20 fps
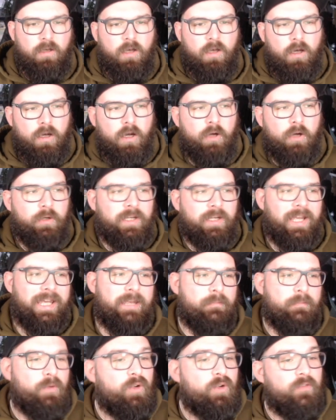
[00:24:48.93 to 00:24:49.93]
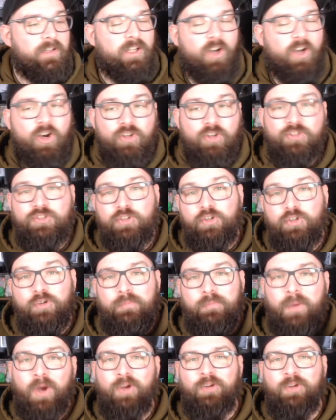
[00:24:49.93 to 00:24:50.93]
Okay, moving on to
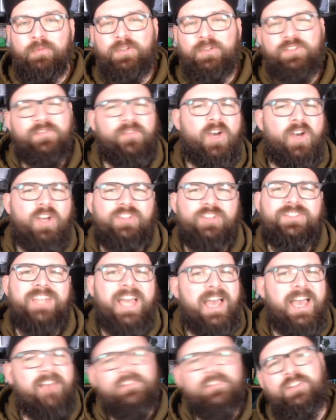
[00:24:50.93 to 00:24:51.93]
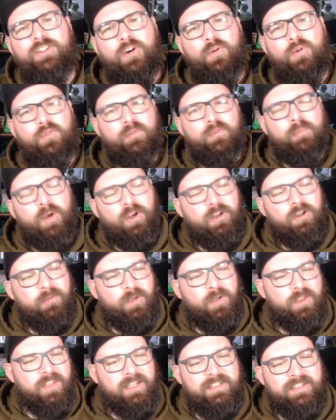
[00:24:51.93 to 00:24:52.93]
Pokemon's first ever Dolphin
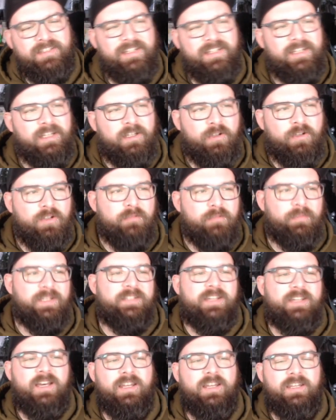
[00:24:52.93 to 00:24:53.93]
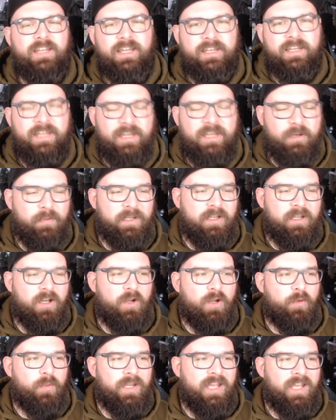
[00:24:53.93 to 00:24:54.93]
Pokemon. They said it couldn't be done, and here we
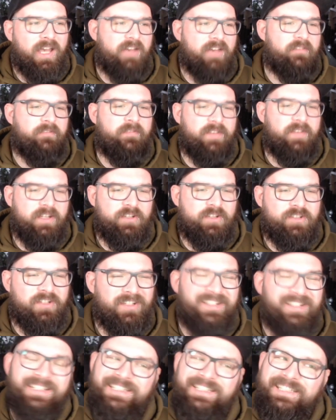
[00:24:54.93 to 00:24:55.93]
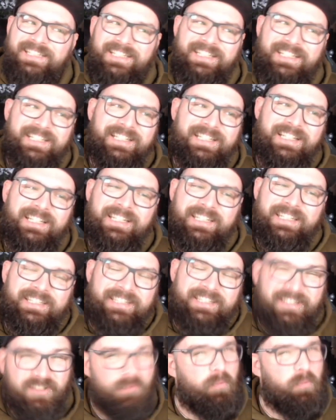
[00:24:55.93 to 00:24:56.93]
go. We have Finizen.
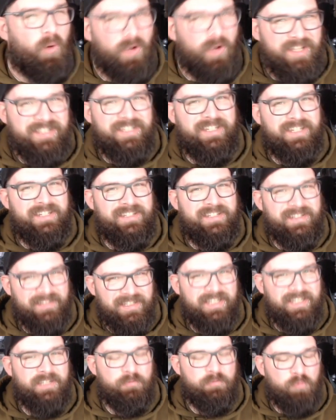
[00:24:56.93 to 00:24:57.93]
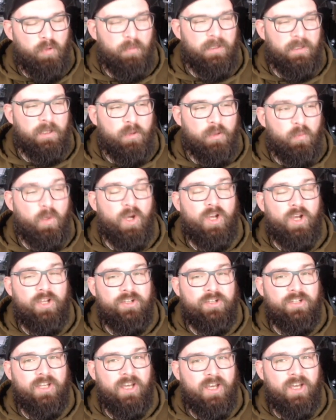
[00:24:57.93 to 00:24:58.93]
Disappointed is probably the
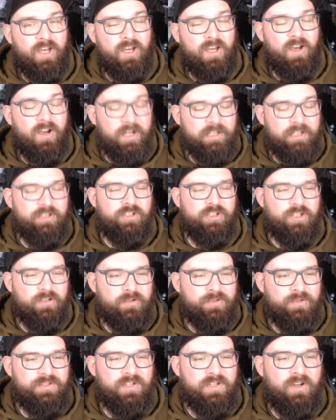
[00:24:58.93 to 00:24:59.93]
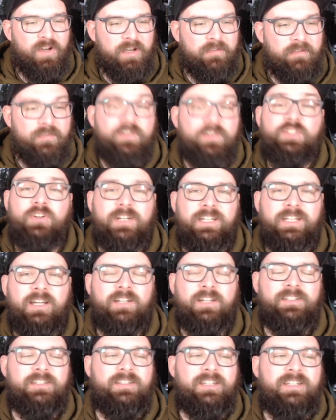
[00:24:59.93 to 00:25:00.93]
word I'd use. I've shiny
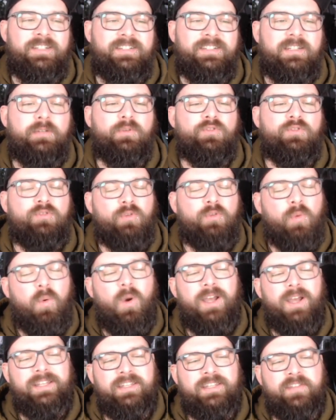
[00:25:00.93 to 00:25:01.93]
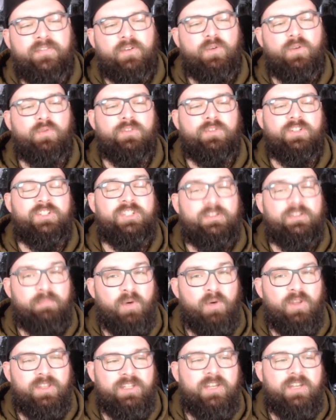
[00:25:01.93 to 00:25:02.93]
hunted this, and it was quite difficult to
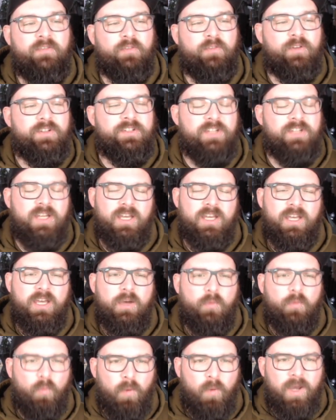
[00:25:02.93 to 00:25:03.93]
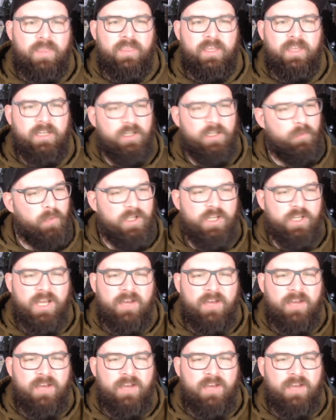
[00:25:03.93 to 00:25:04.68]
spot the difference when you have